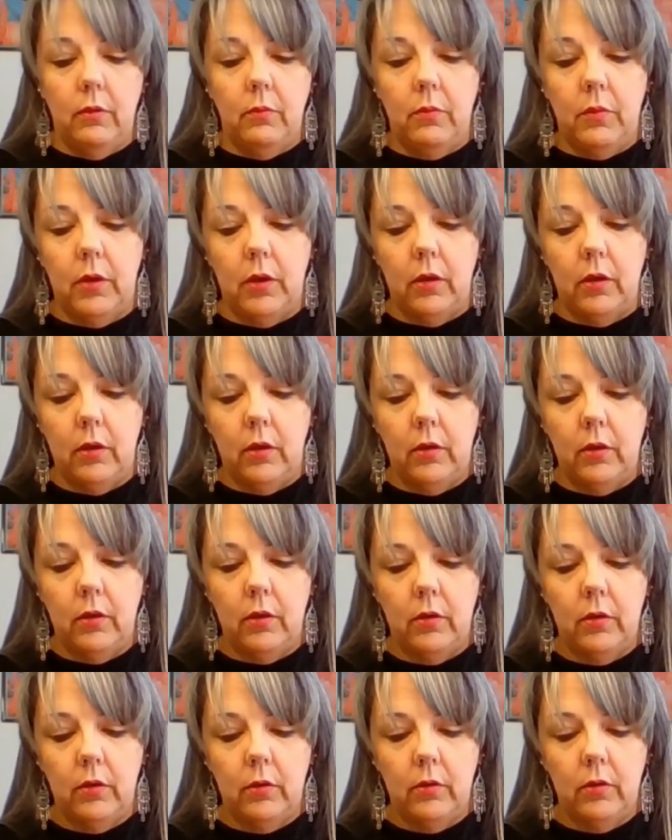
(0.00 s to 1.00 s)
I'm going to
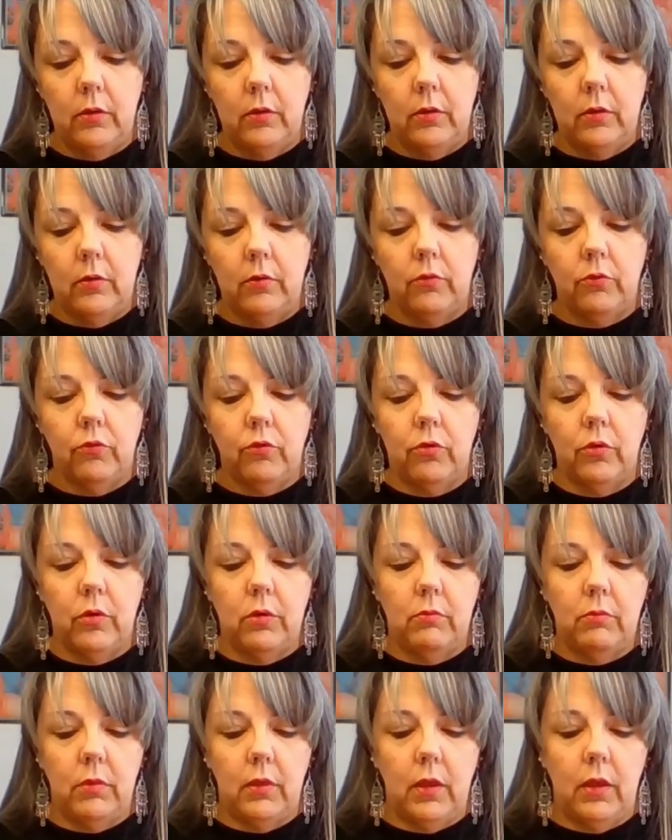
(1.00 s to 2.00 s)

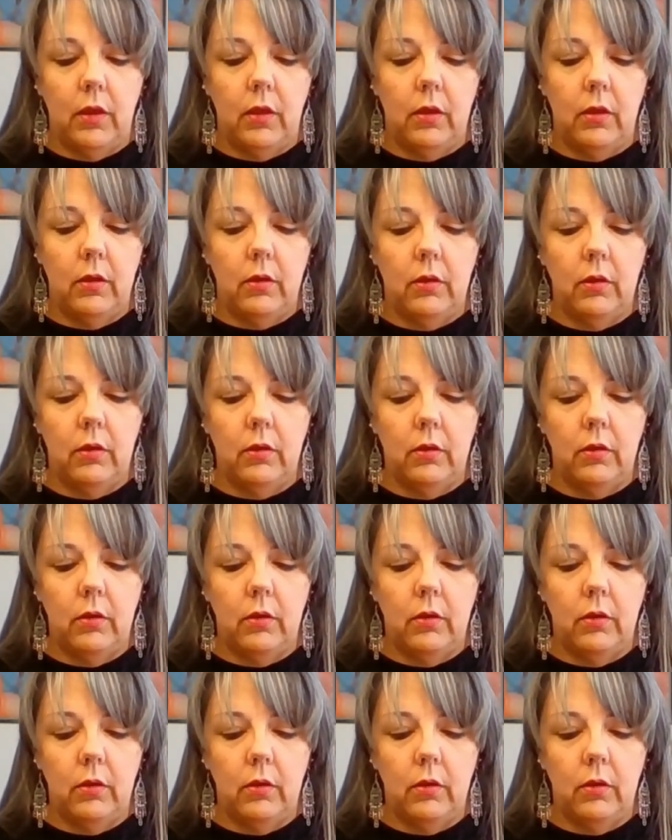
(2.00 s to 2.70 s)
trim that.